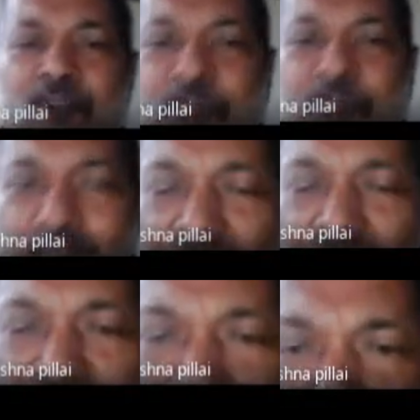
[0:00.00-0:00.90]
So that way
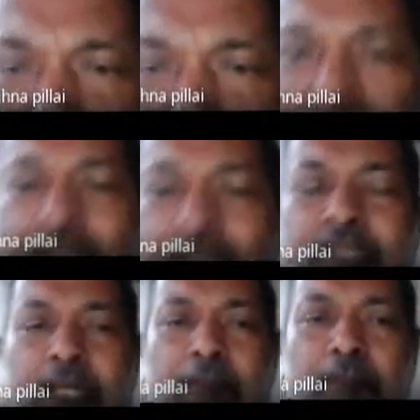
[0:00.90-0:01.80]
they can
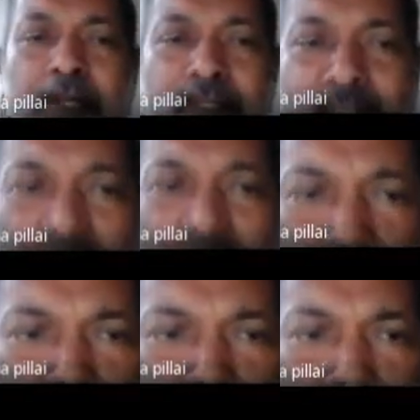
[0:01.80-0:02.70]
take part in the
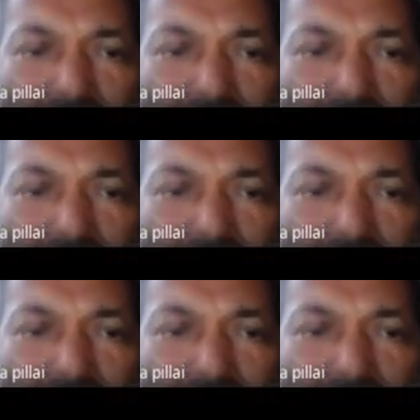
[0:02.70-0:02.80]
conduction